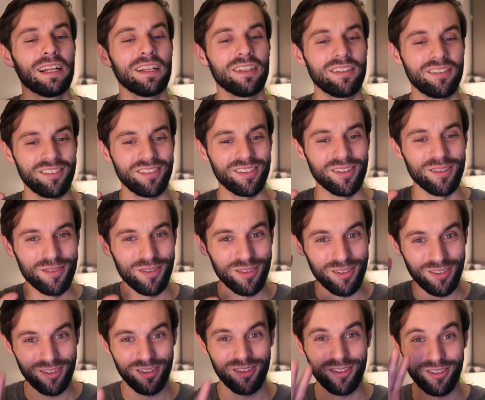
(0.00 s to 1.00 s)
so
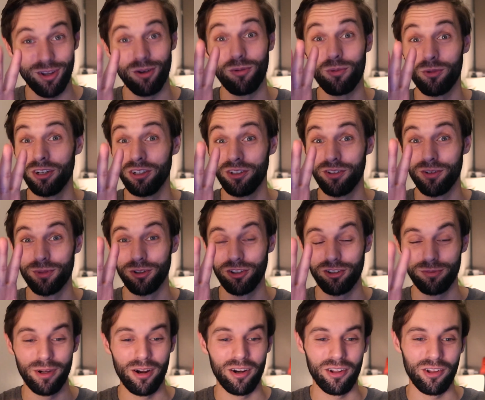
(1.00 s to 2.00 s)
don't worry too much
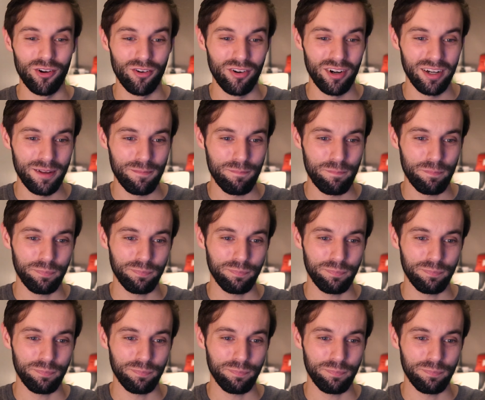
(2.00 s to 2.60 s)
about it, alright?